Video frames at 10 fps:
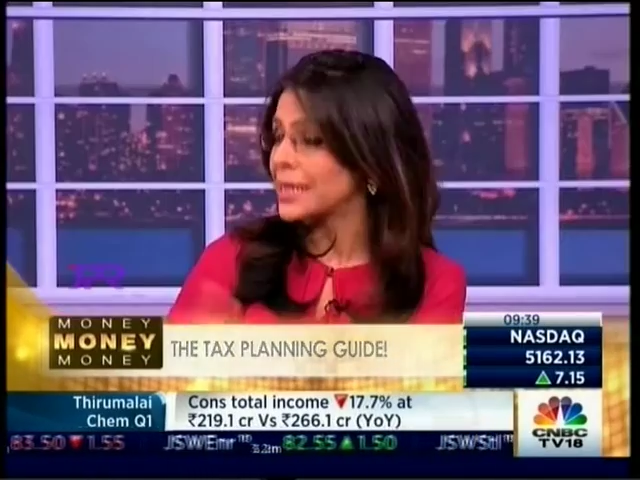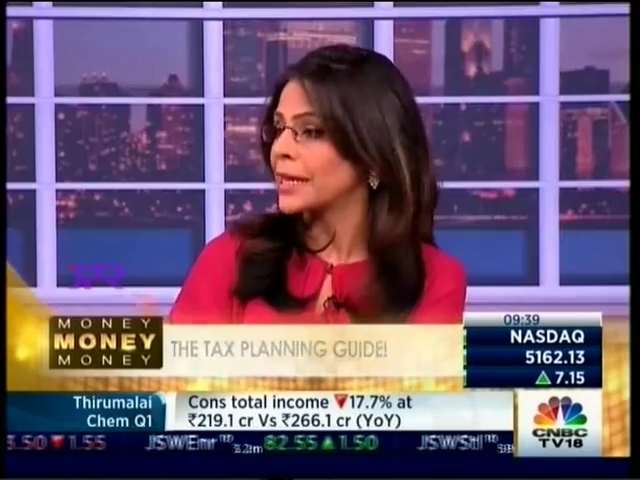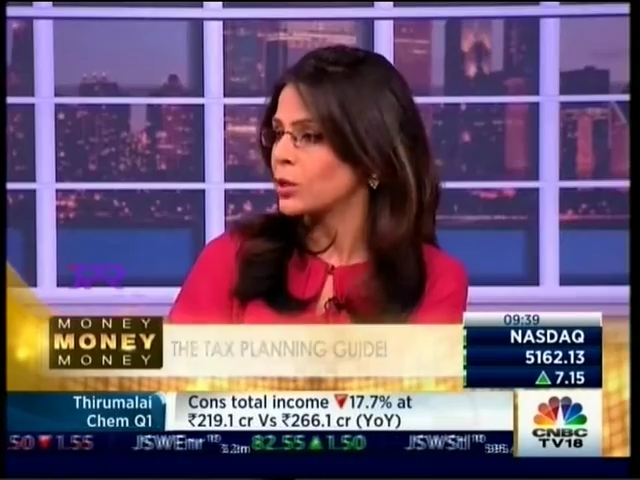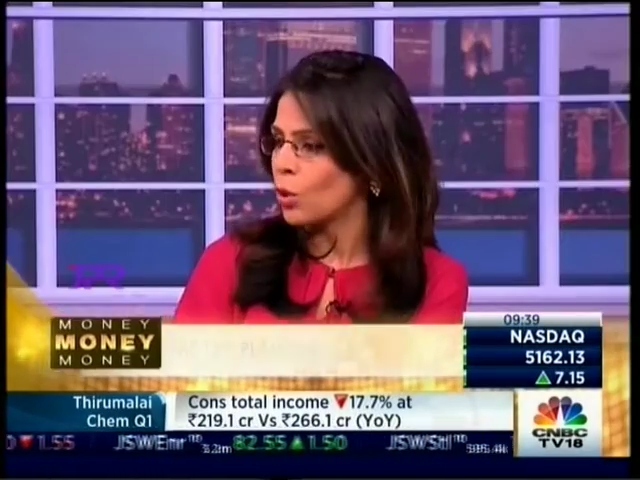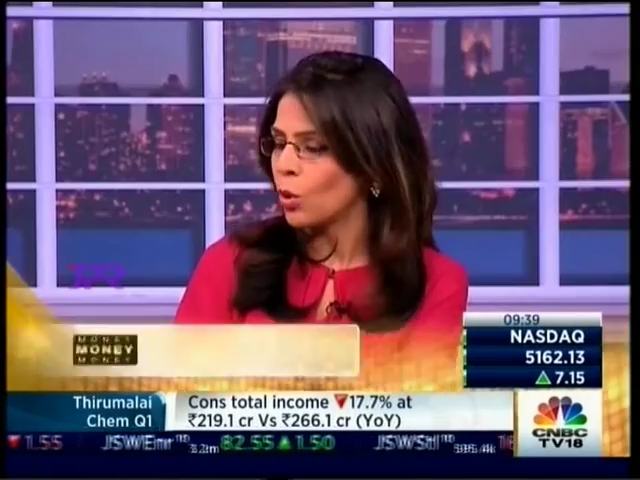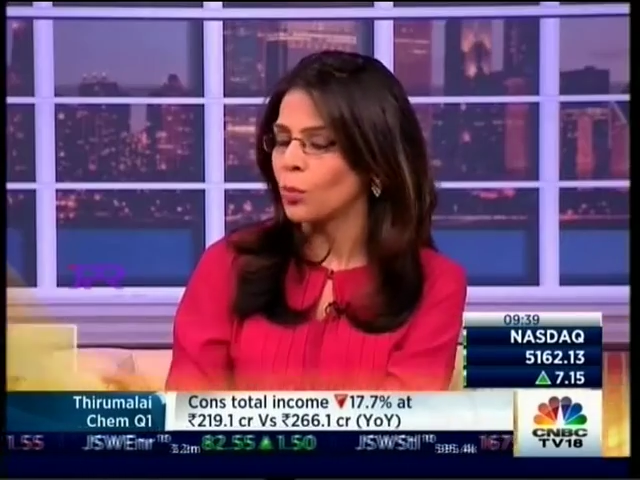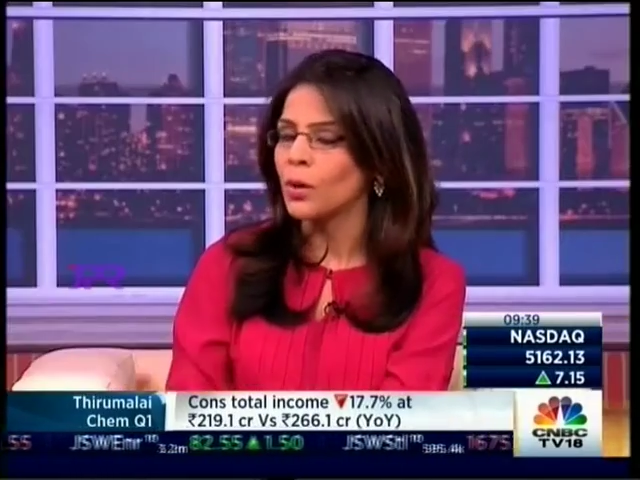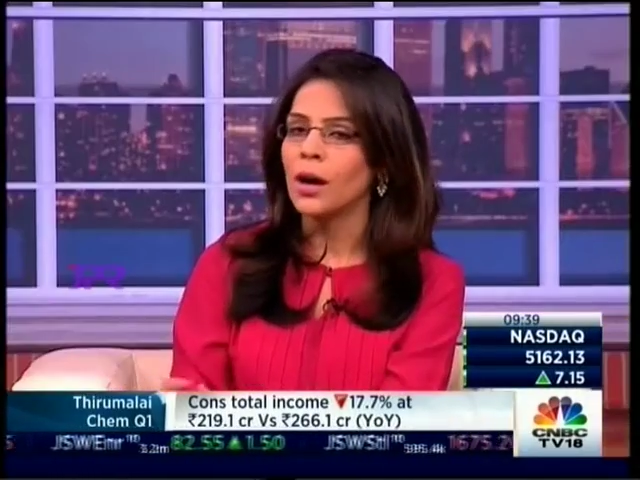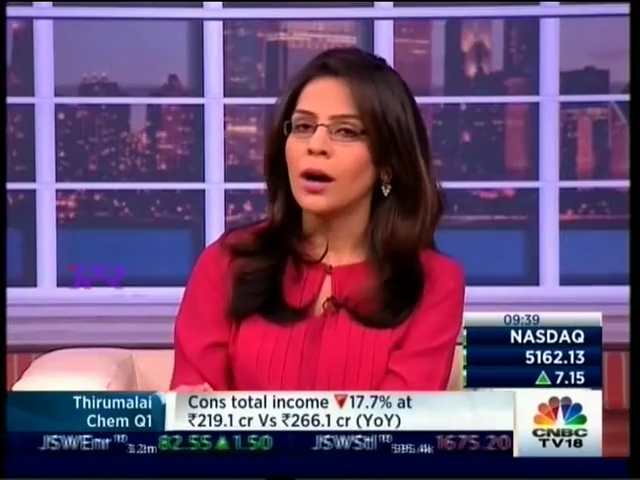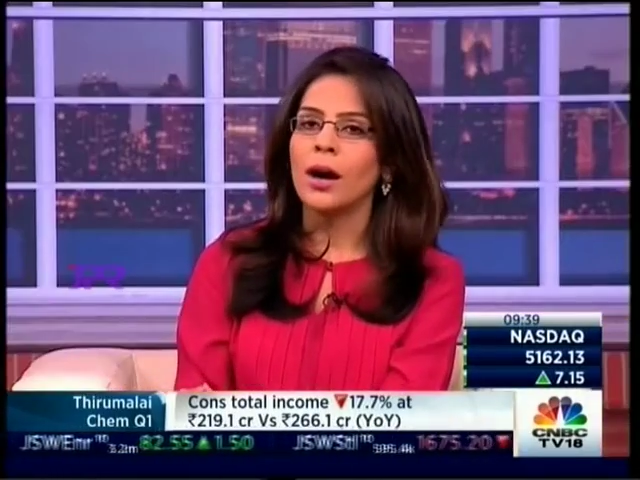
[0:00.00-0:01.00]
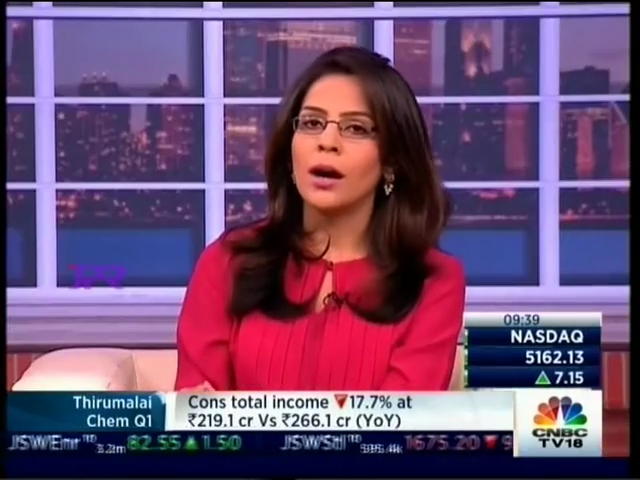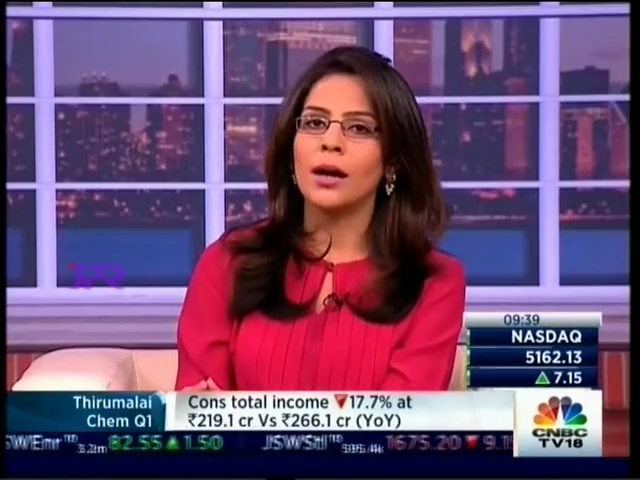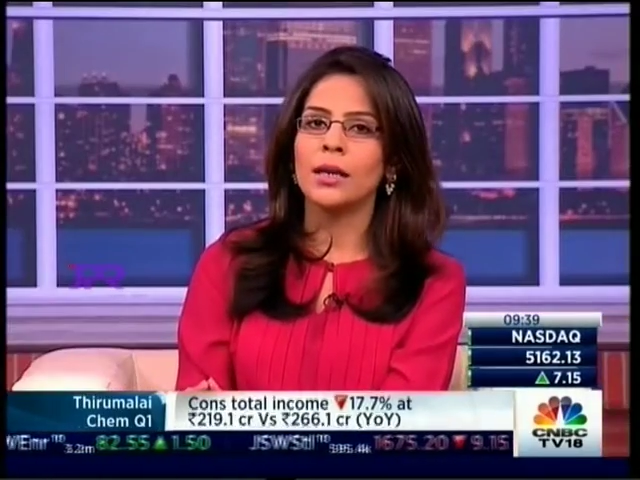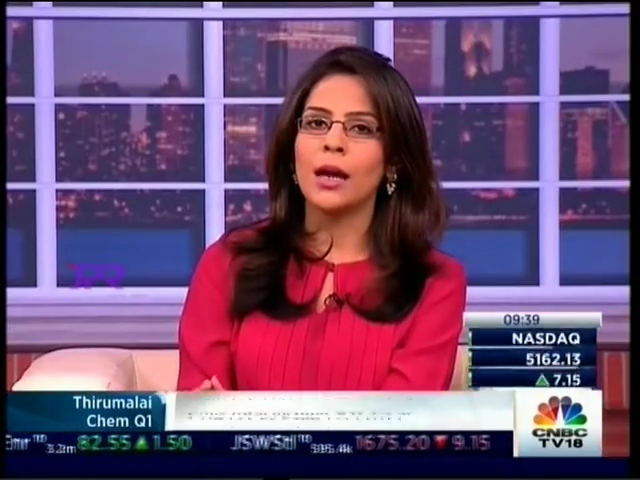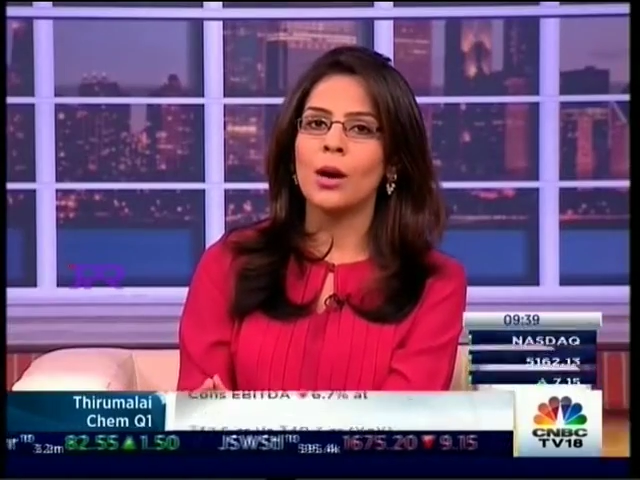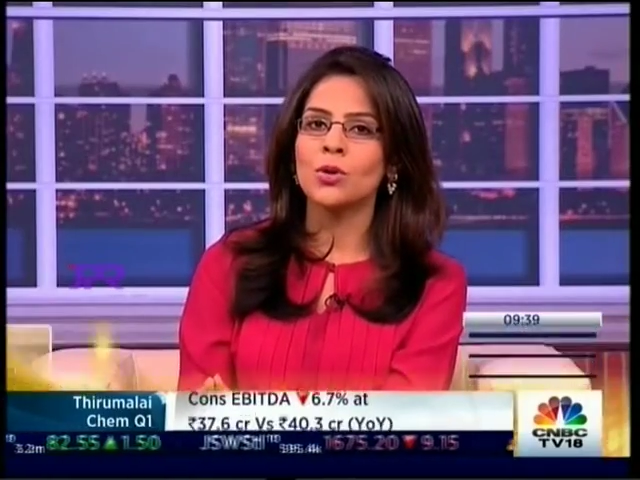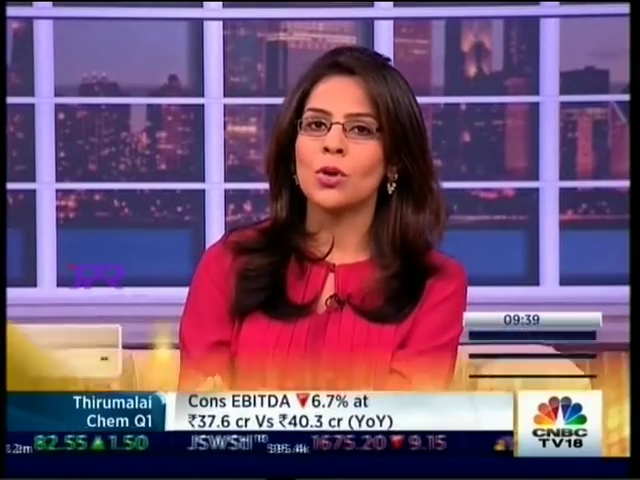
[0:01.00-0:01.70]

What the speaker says: second home. Now